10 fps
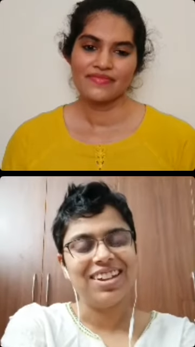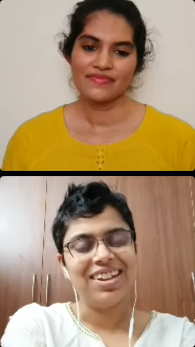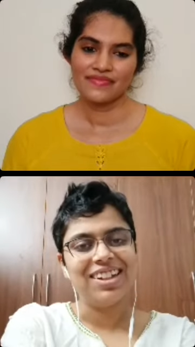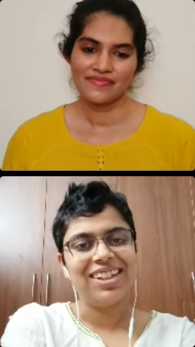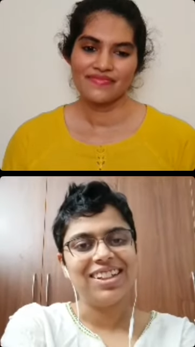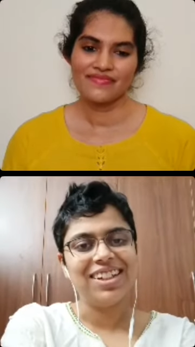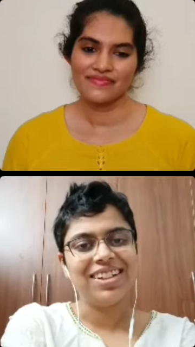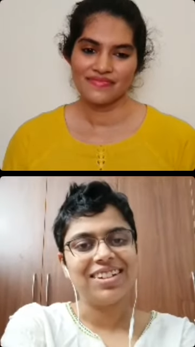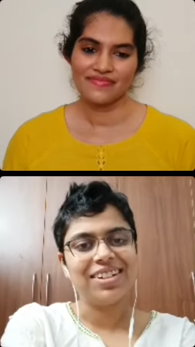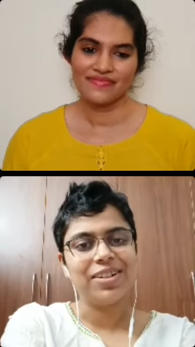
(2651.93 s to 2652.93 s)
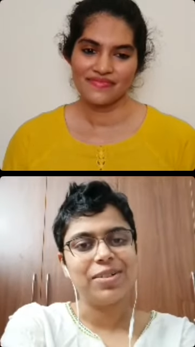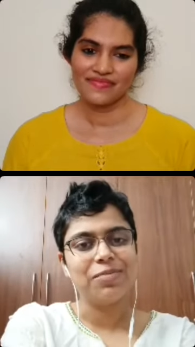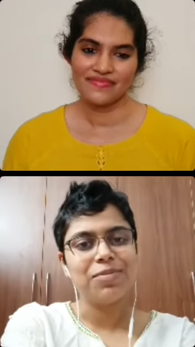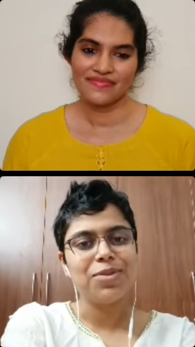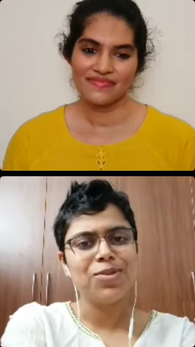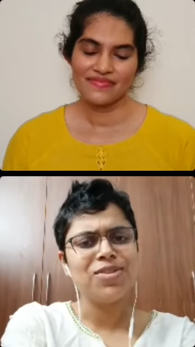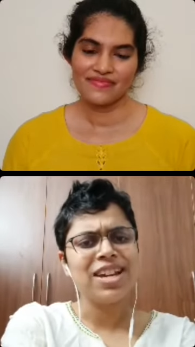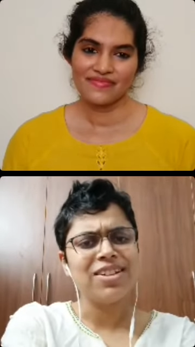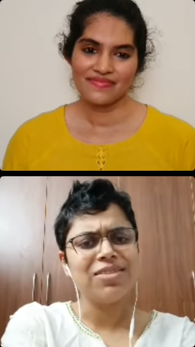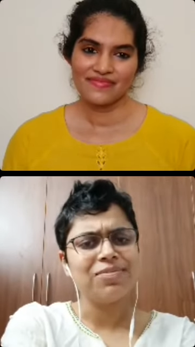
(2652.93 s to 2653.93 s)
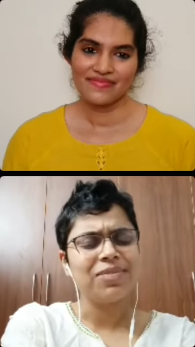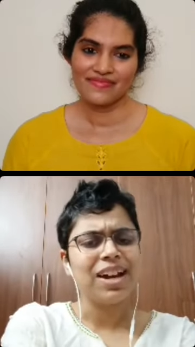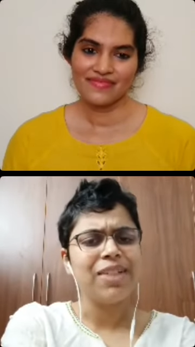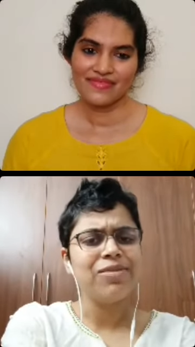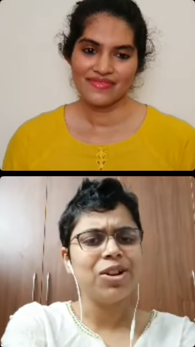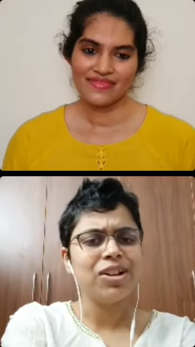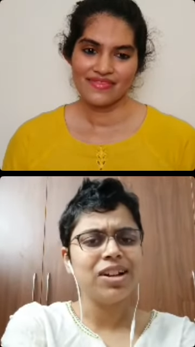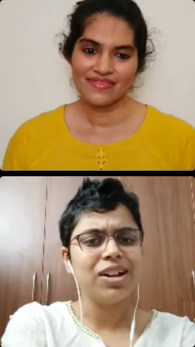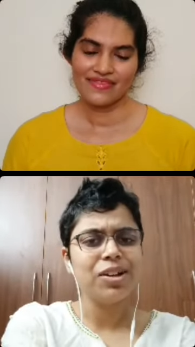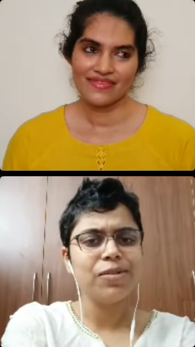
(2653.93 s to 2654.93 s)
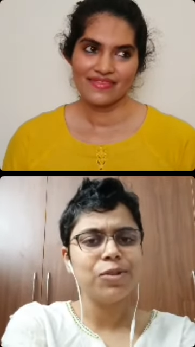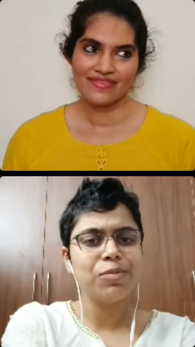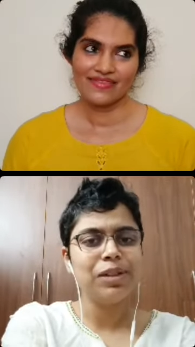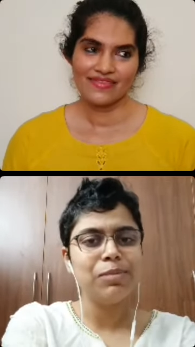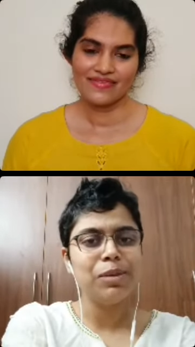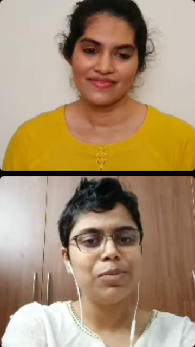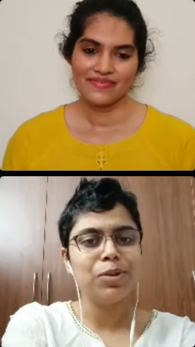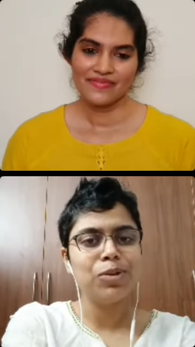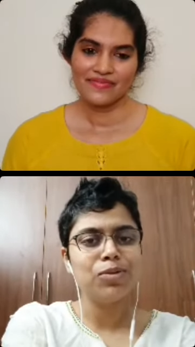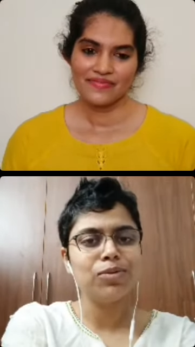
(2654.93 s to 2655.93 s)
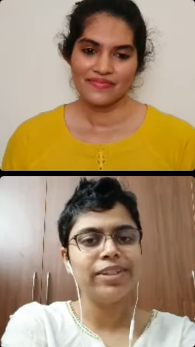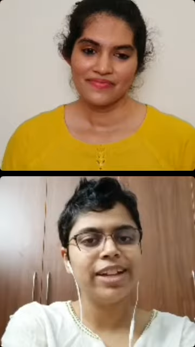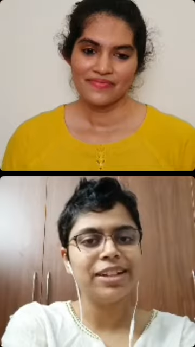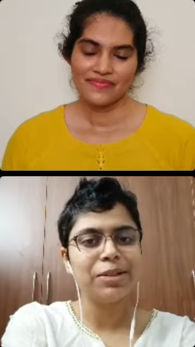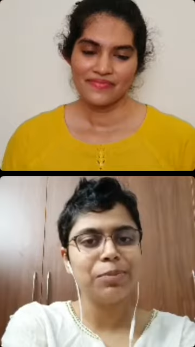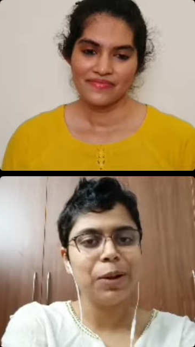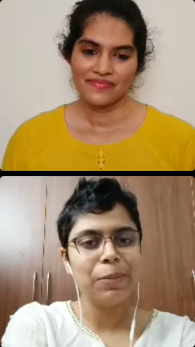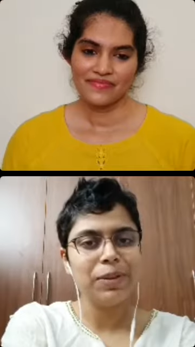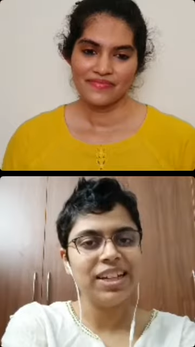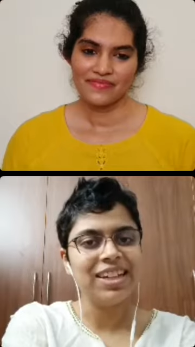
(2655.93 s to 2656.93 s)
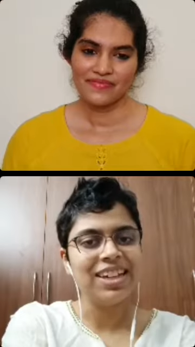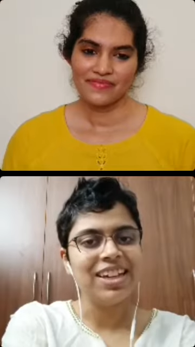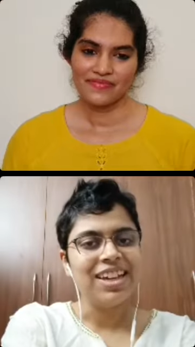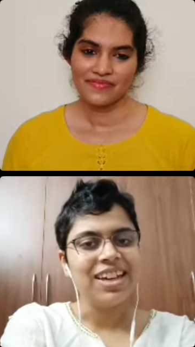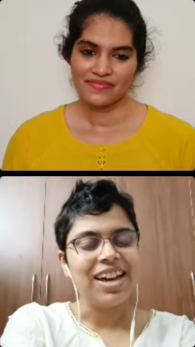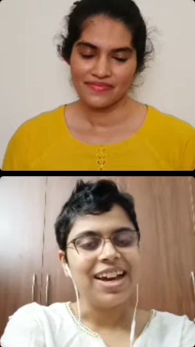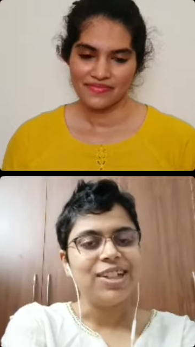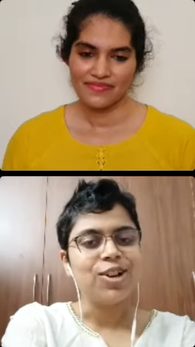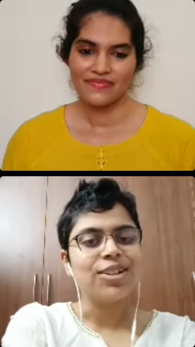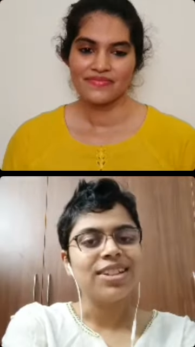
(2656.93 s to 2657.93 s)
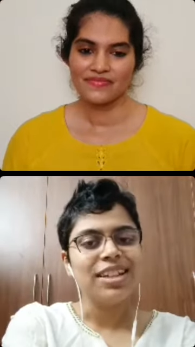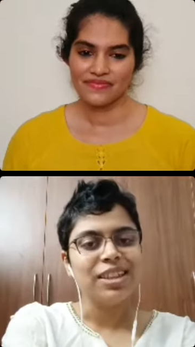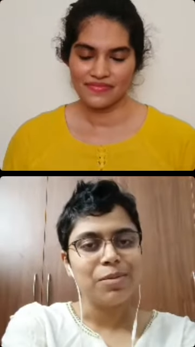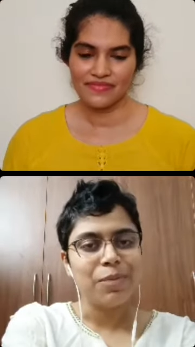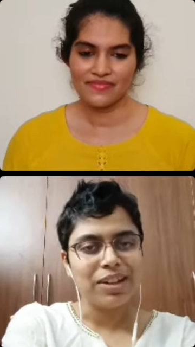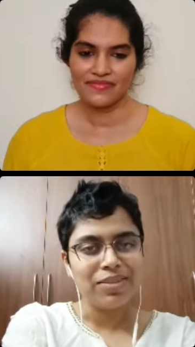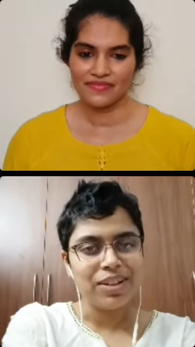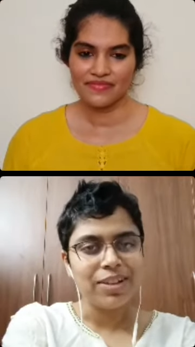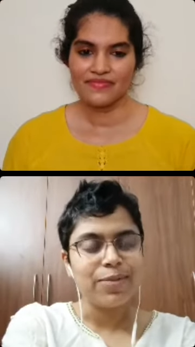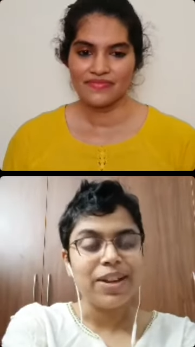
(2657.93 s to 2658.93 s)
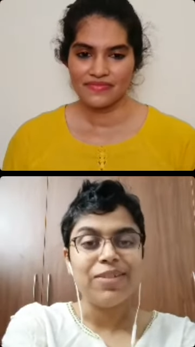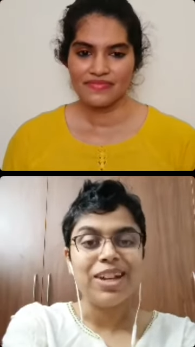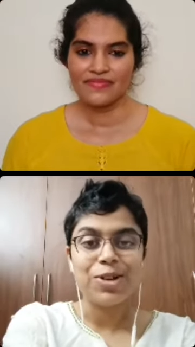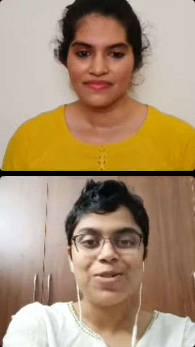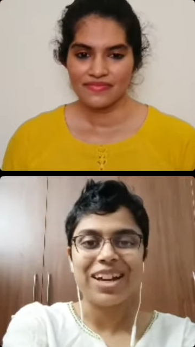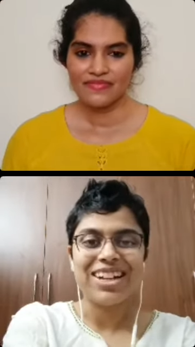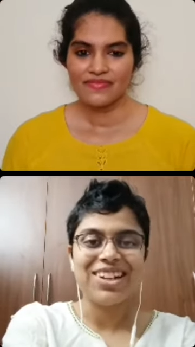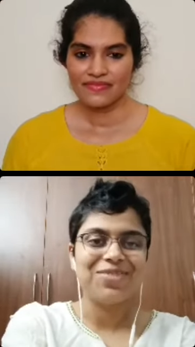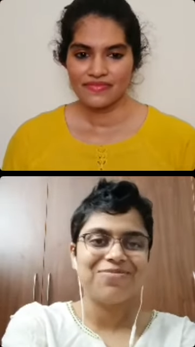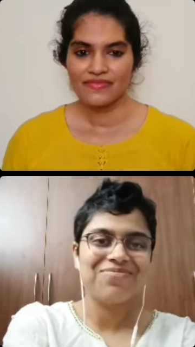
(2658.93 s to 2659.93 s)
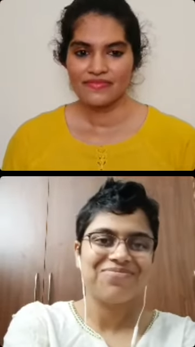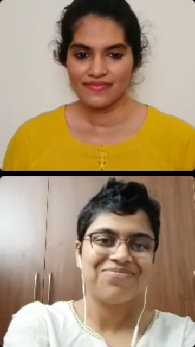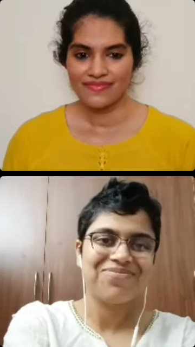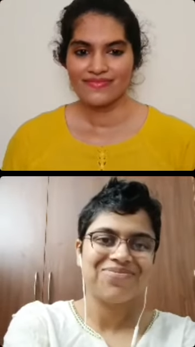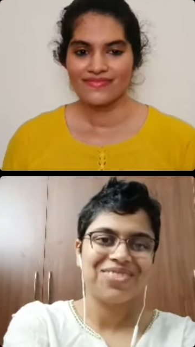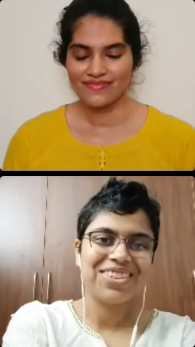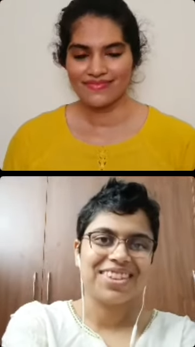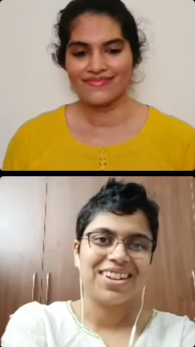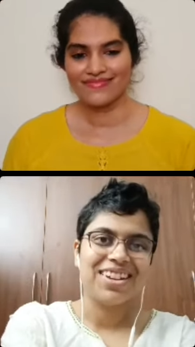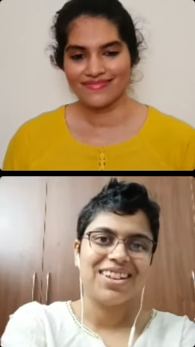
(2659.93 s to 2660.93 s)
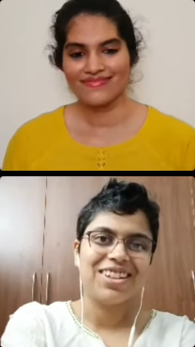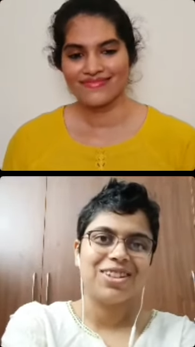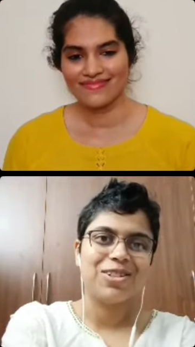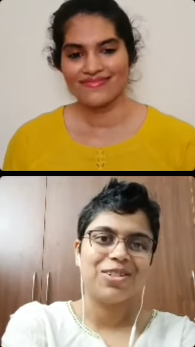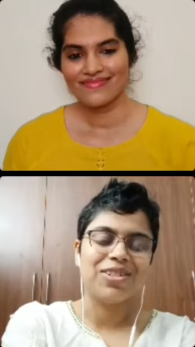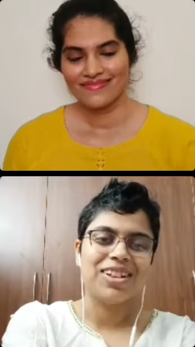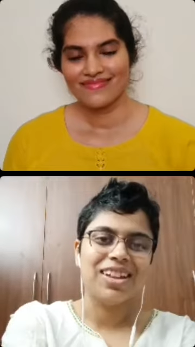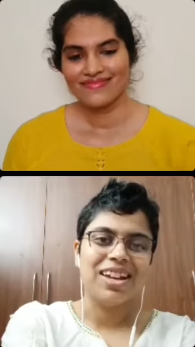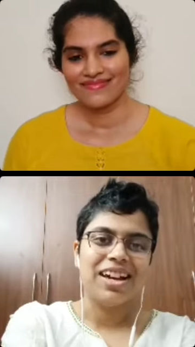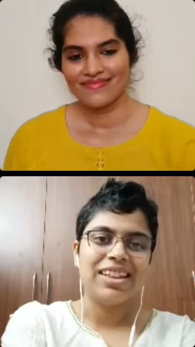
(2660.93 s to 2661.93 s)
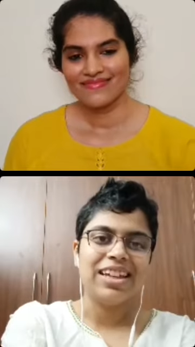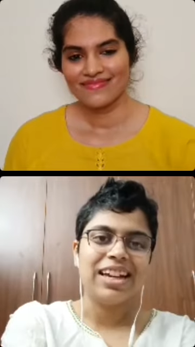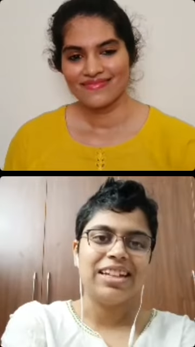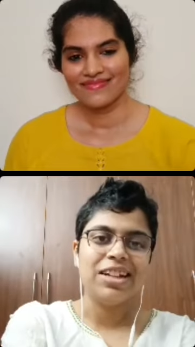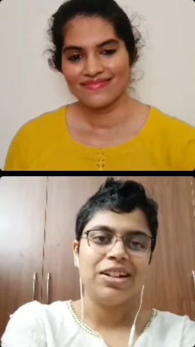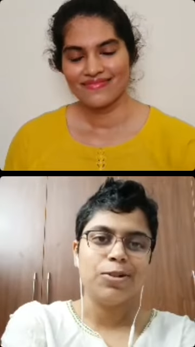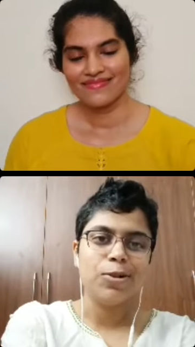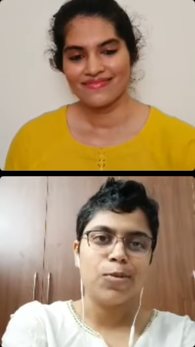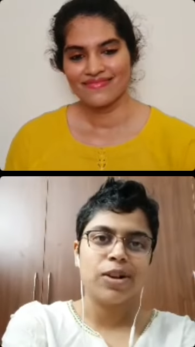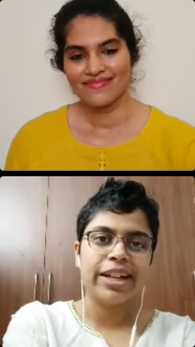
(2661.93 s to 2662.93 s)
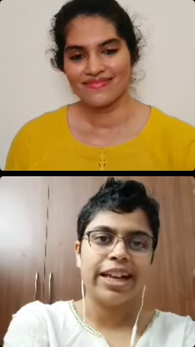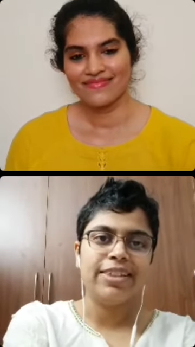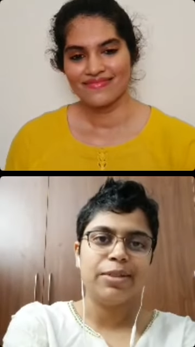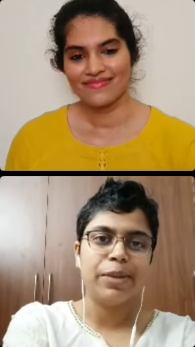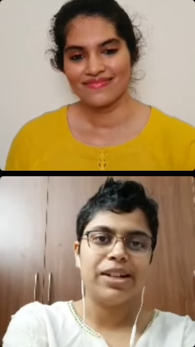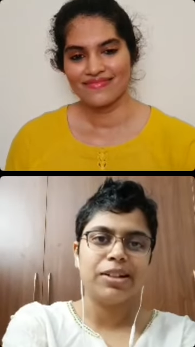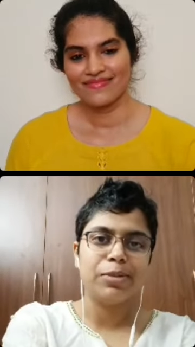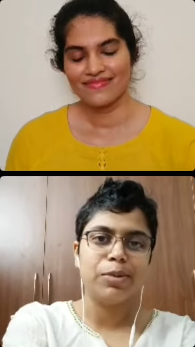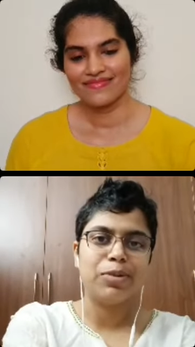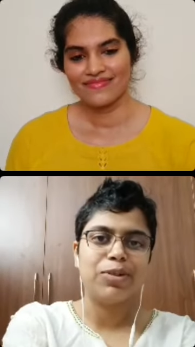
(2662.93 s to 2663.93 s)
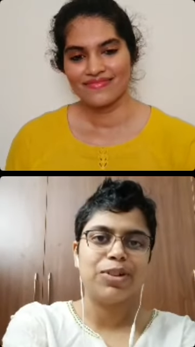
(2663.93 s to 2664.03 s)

Speaker 1: And I think mm. um, you. I've not heard of too many people who've done it properly and not seen mm. the hmm. benefits very very quickly. Hmm. So I think I didn't know what health meant before